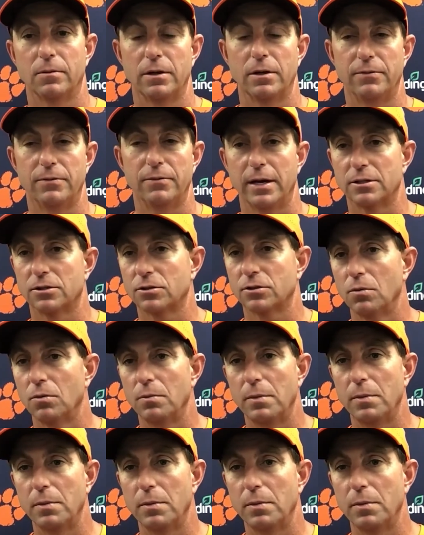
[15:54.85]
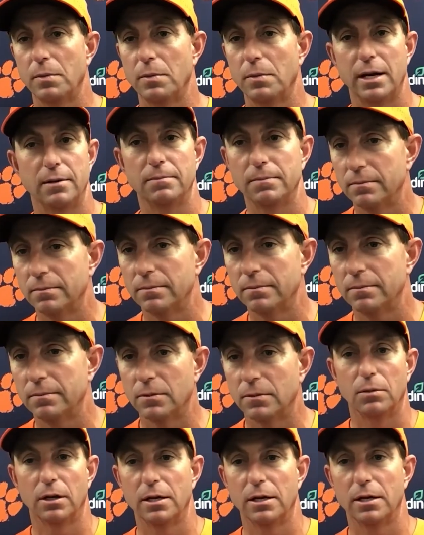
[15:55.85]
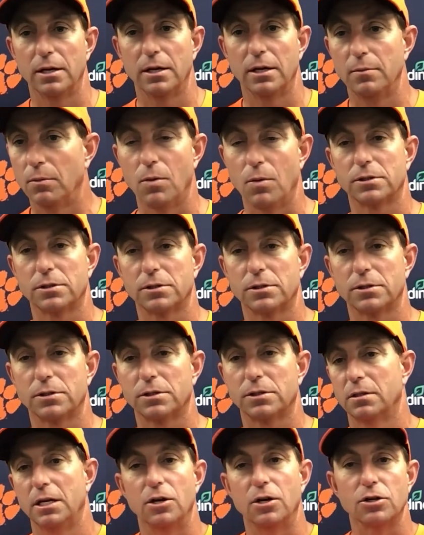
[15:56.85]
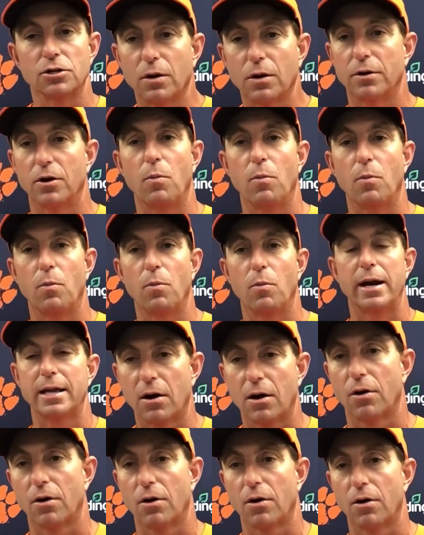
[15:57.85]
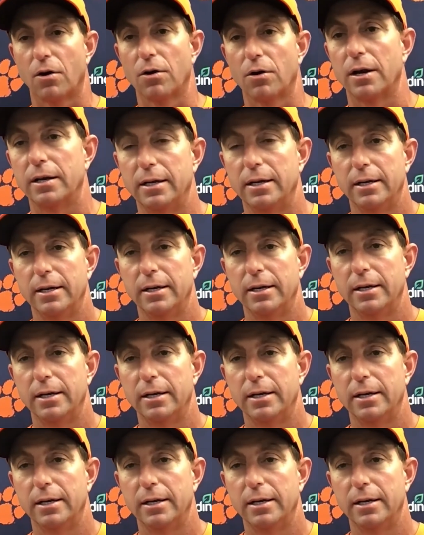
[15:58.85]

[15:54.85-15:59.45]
And we've had so many unbelievable moments and years where nobody got hurt.